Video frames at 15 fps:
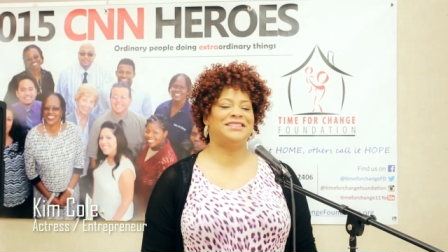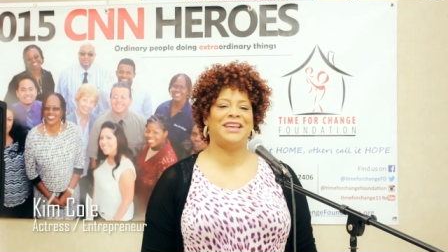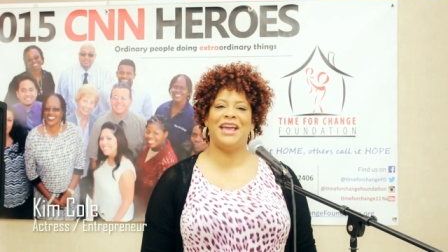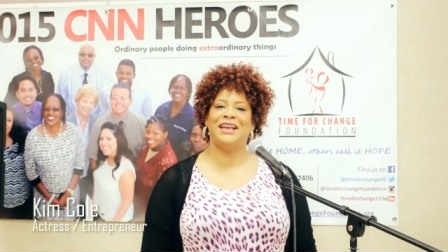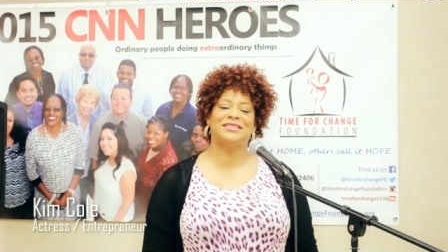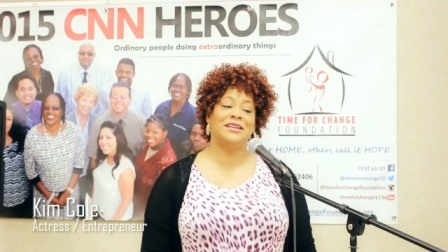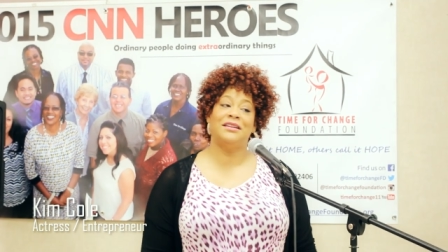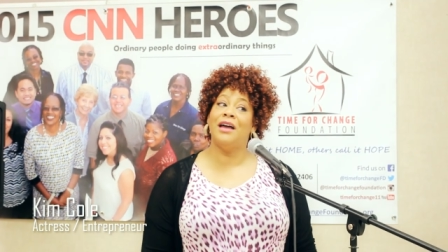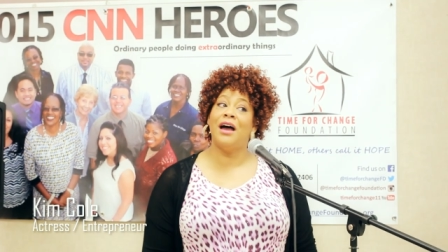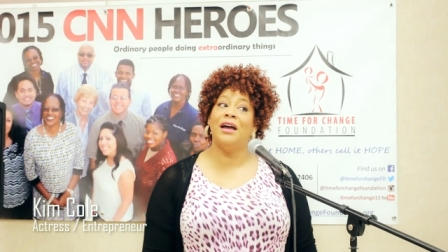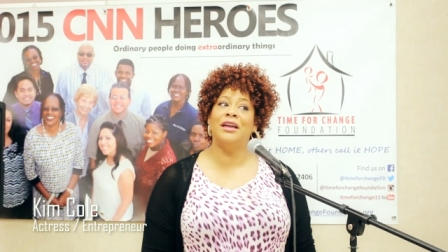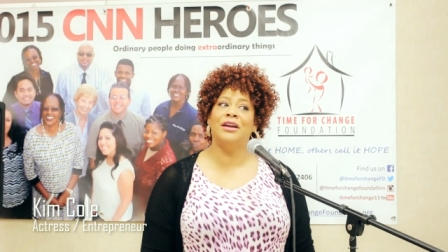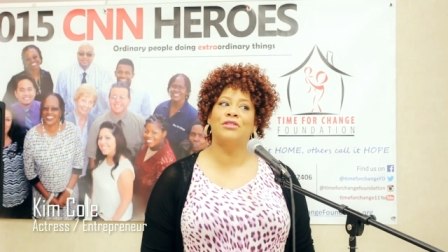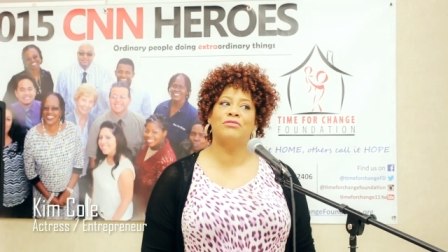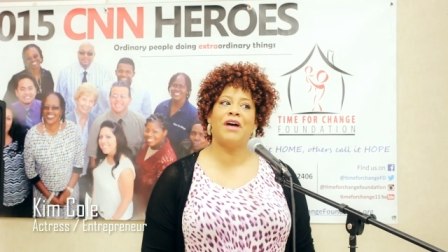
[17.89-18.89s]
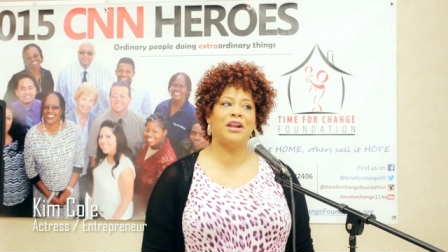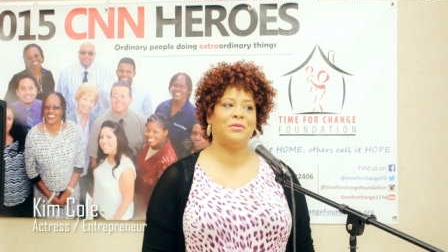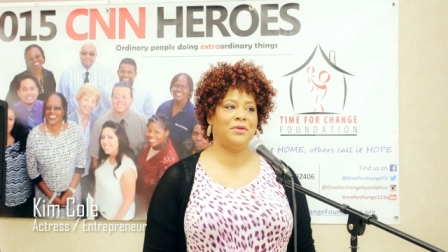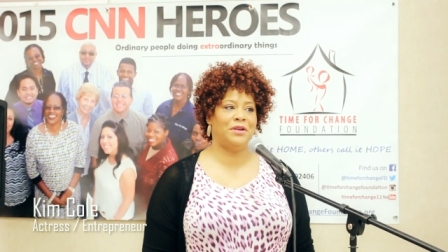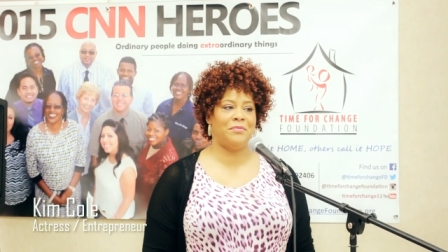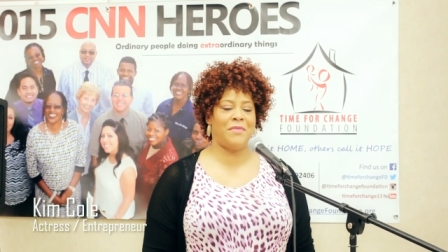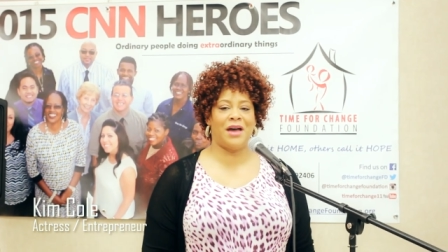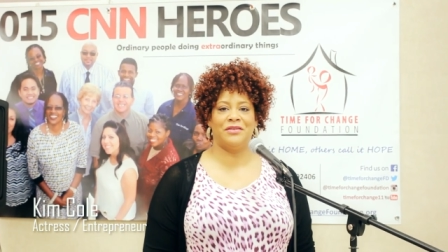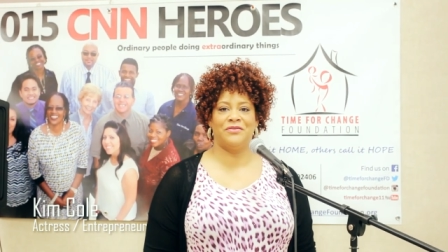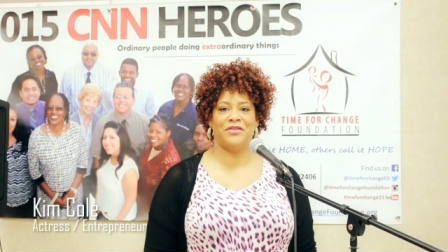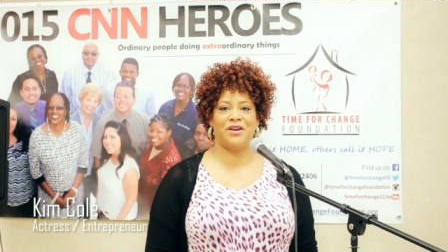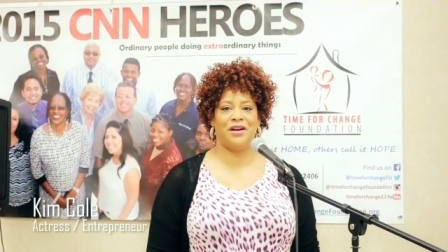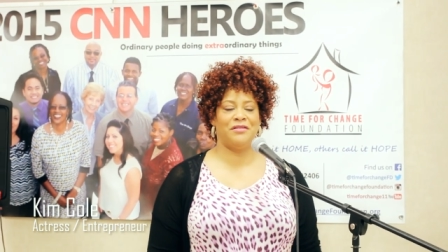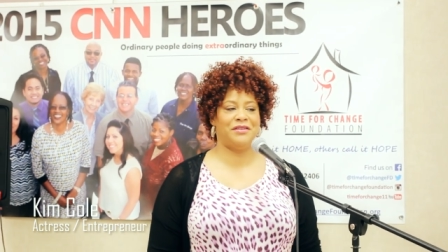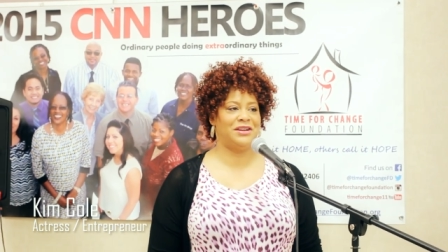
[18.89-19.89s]
It takes an incredible
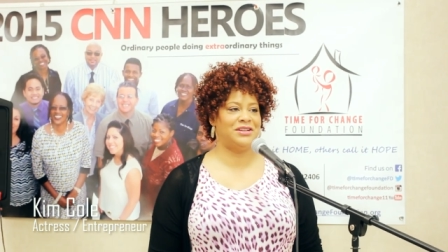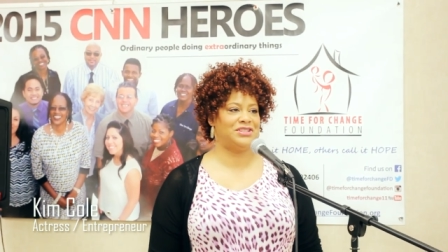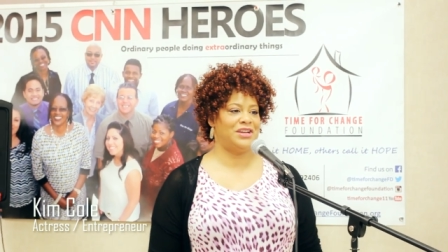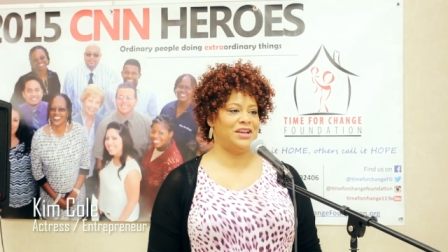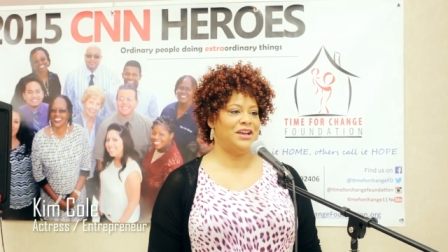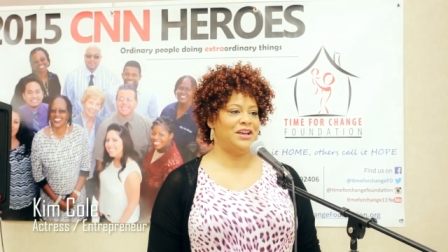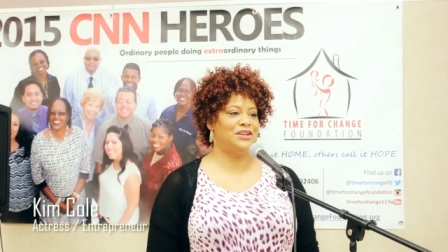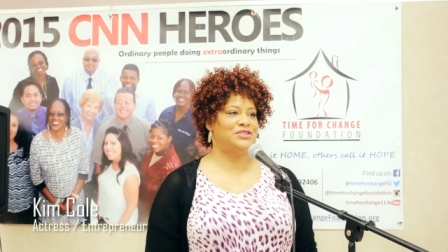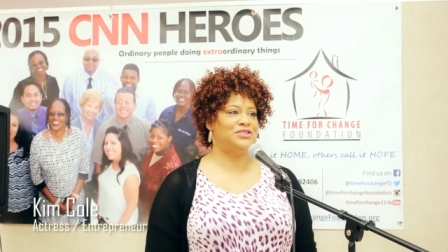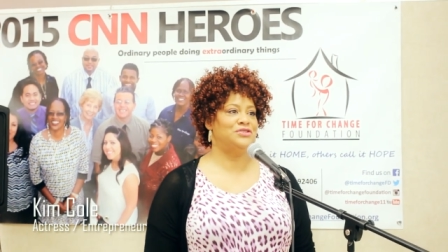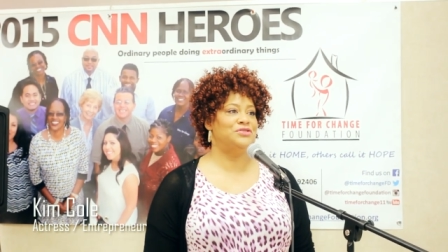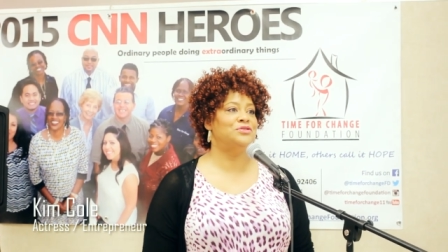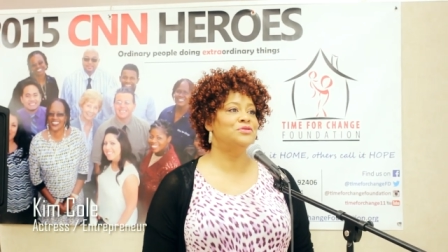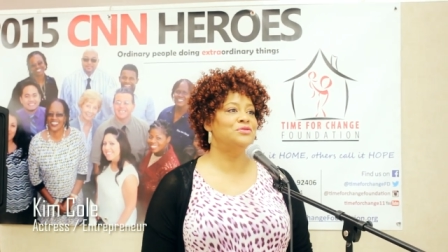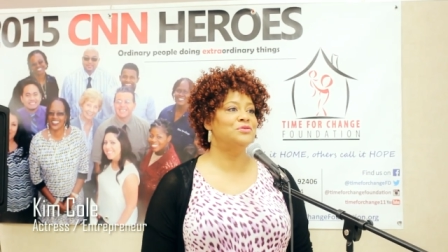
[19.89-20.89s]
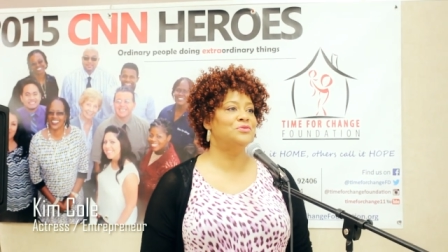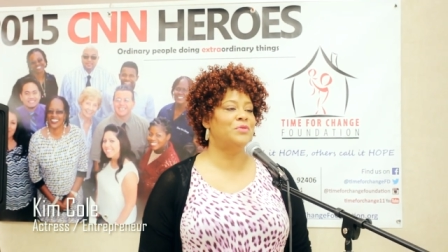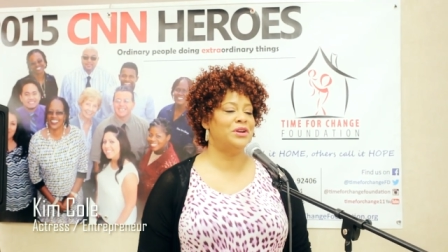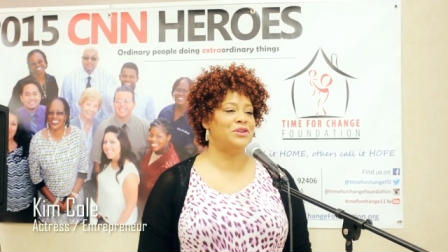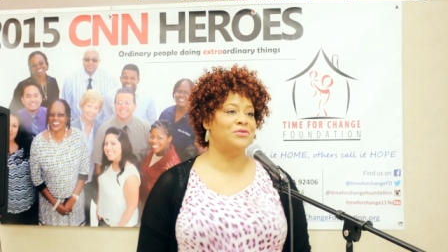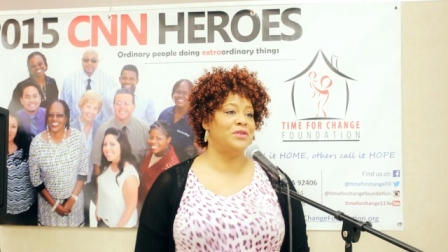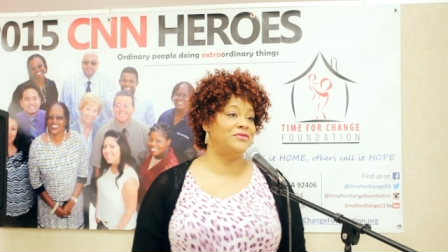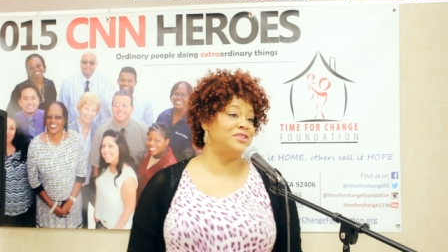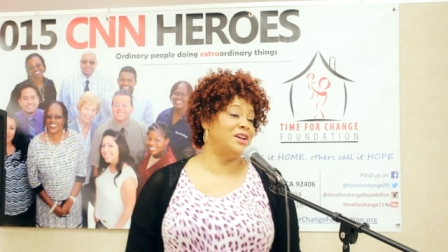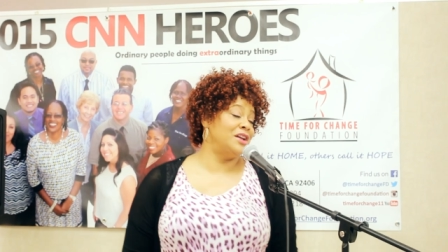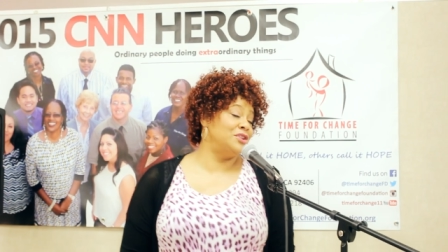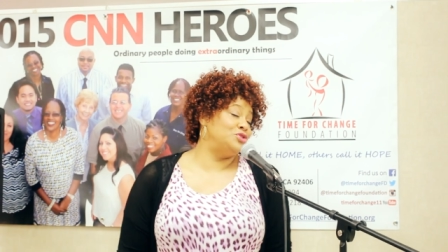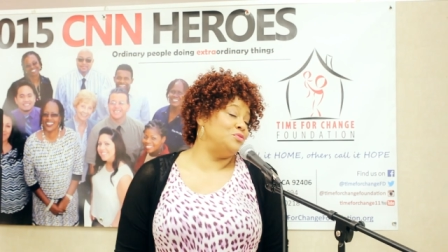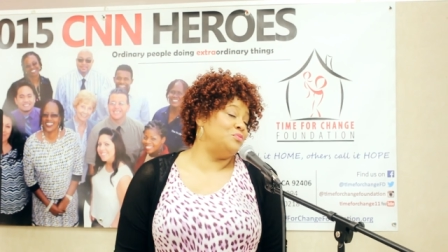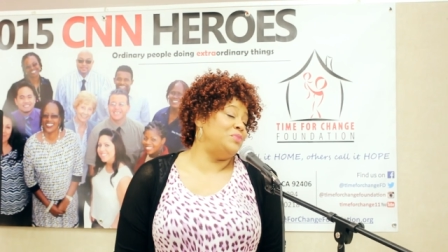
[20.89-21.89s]
amount of courage to do what you
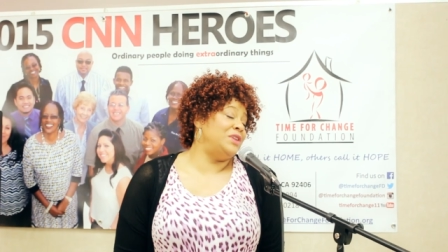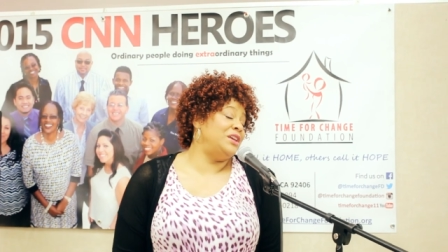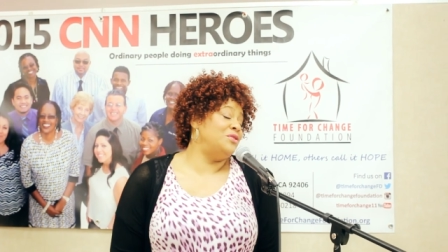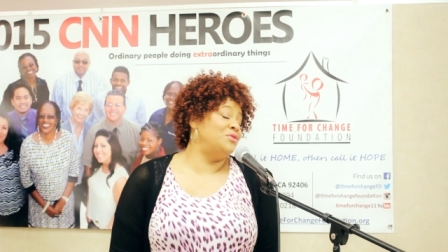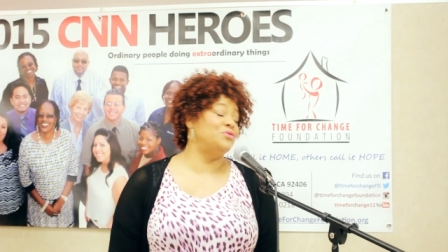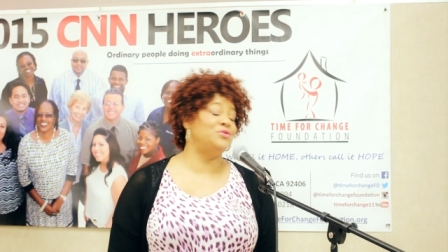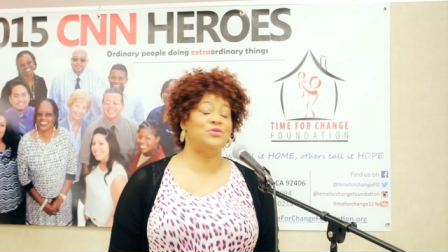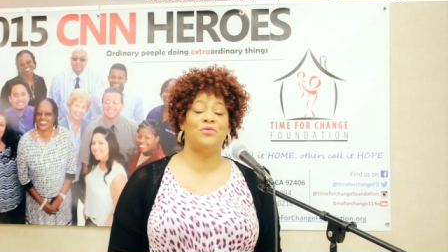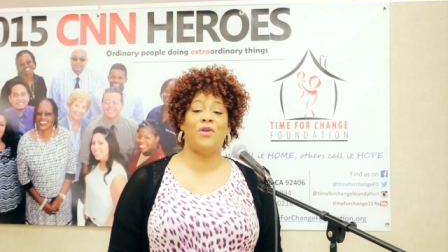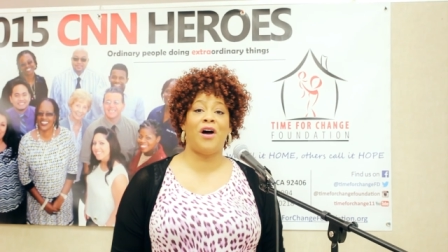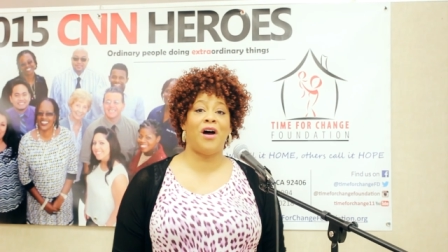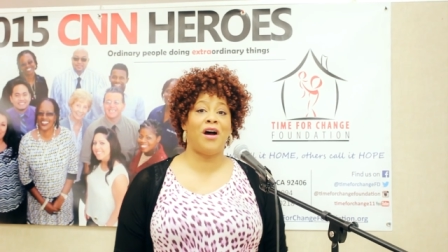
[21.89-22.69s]
have done, to be who you